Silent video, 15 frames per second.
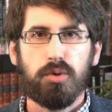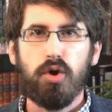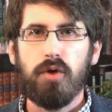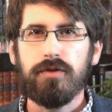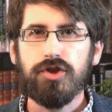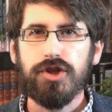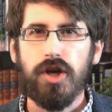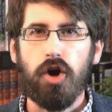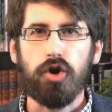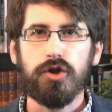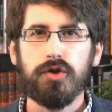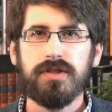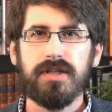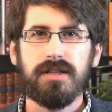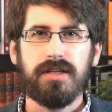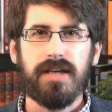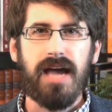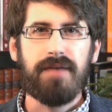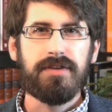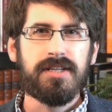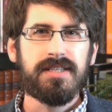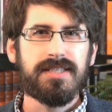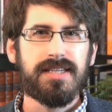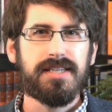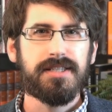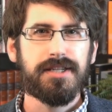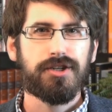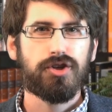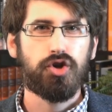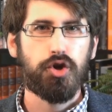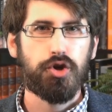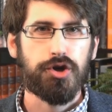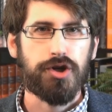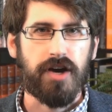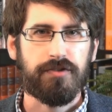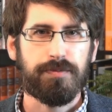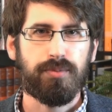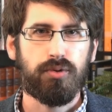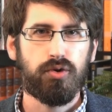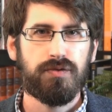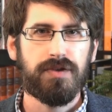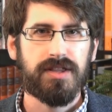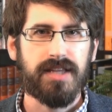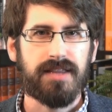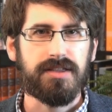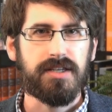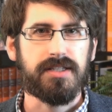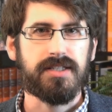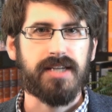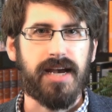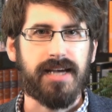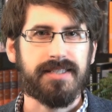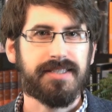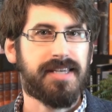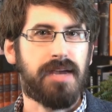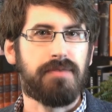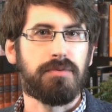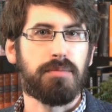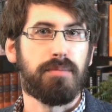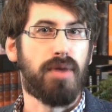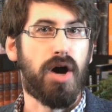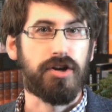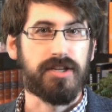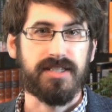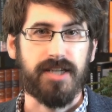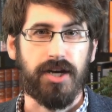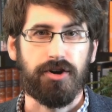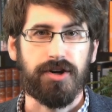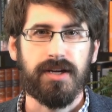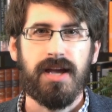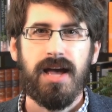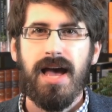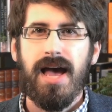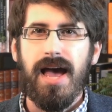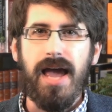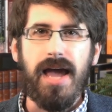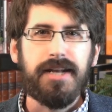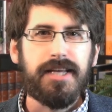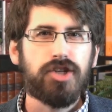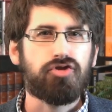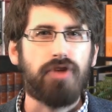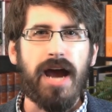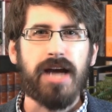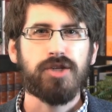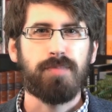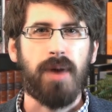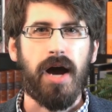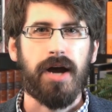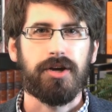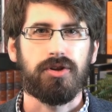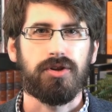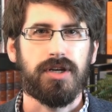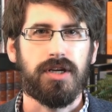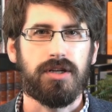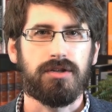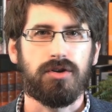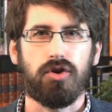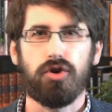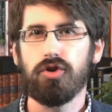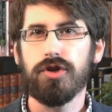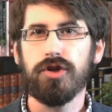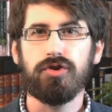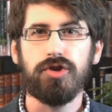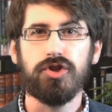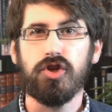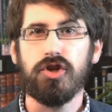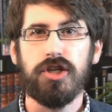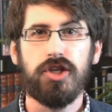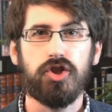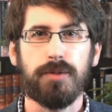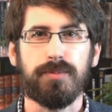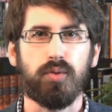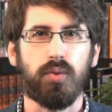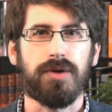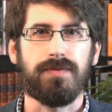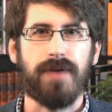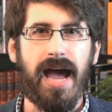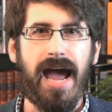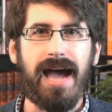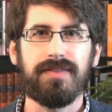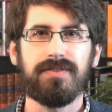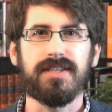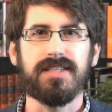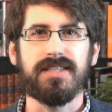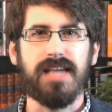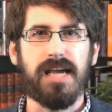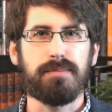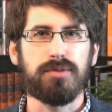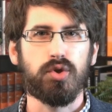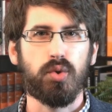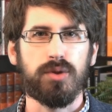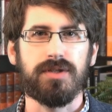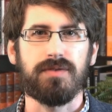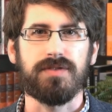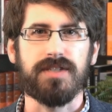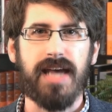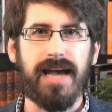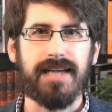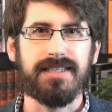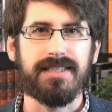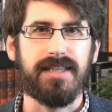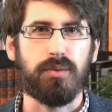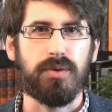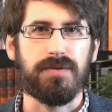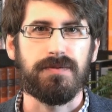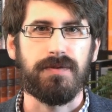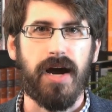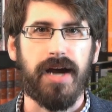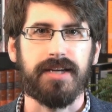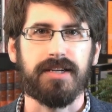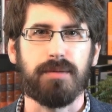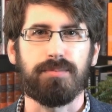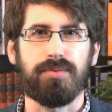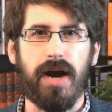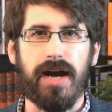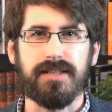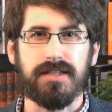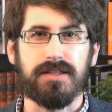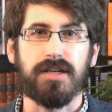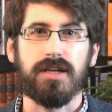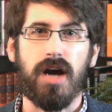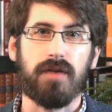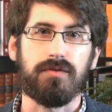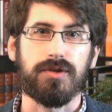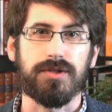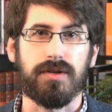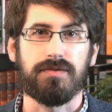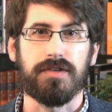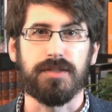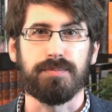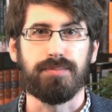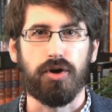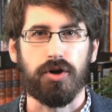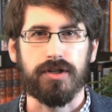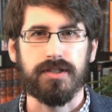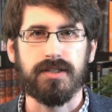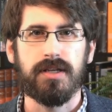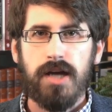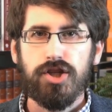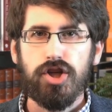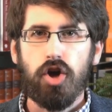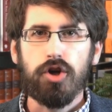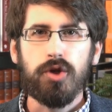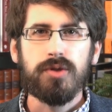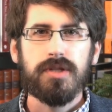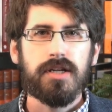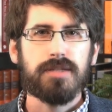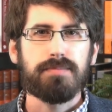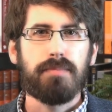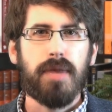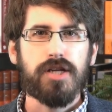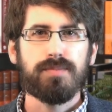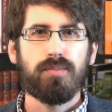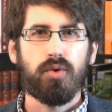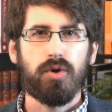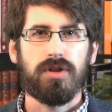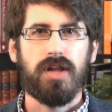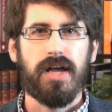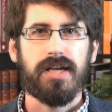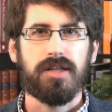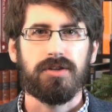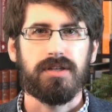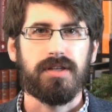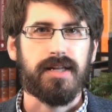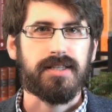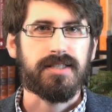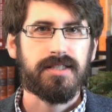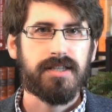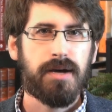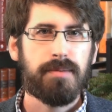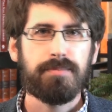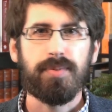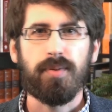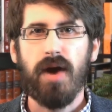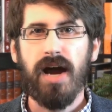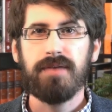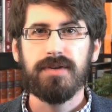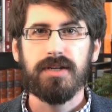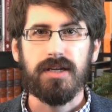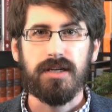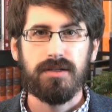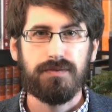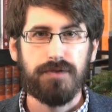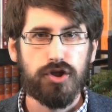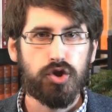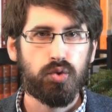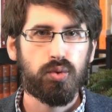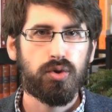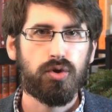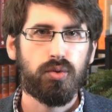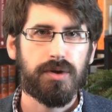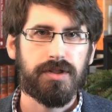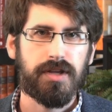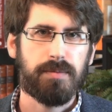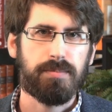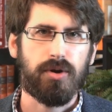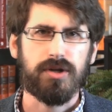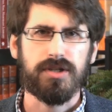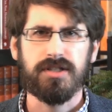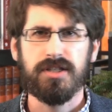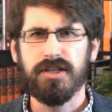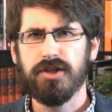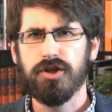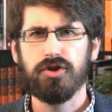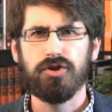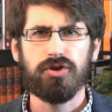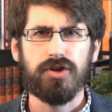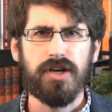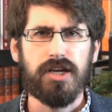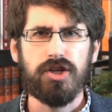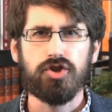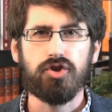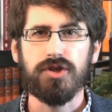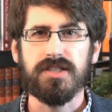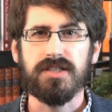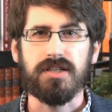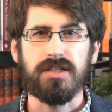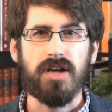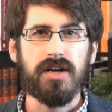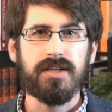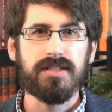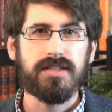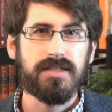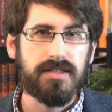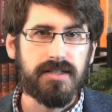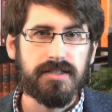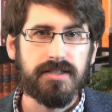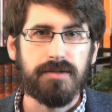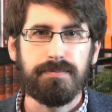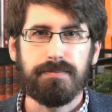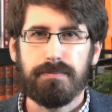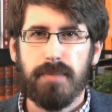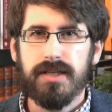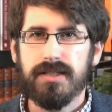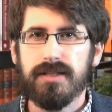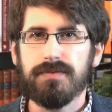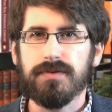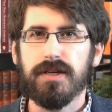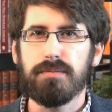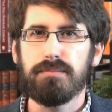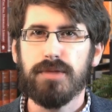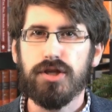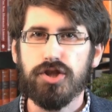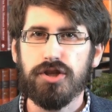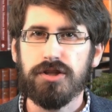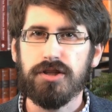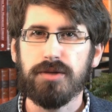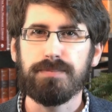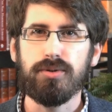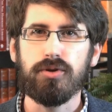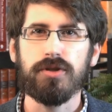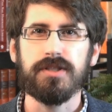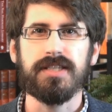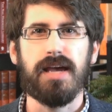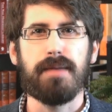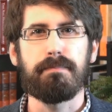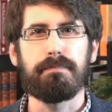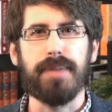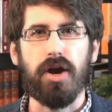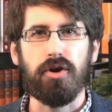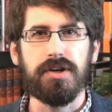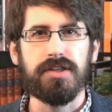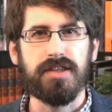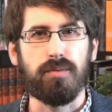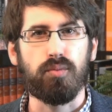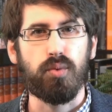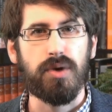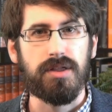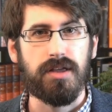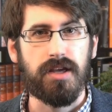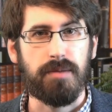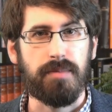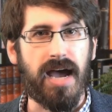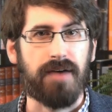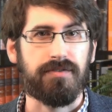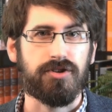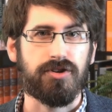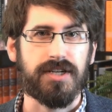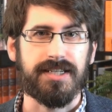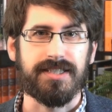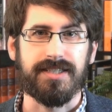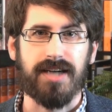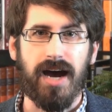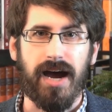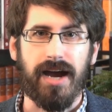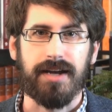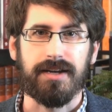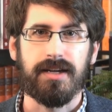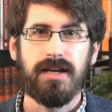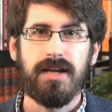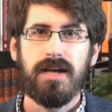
Moreover, she argues that the evidence isn't good enough proving that these texts came from a monastery. Any trash pile in early Christian Egypt would have had the same sorts of texts that we find comprising the covers of these books. She argues that it's much more likely that some private individual with a particular interest in Gnosticism must have commissioned the books and buried them with him after he died.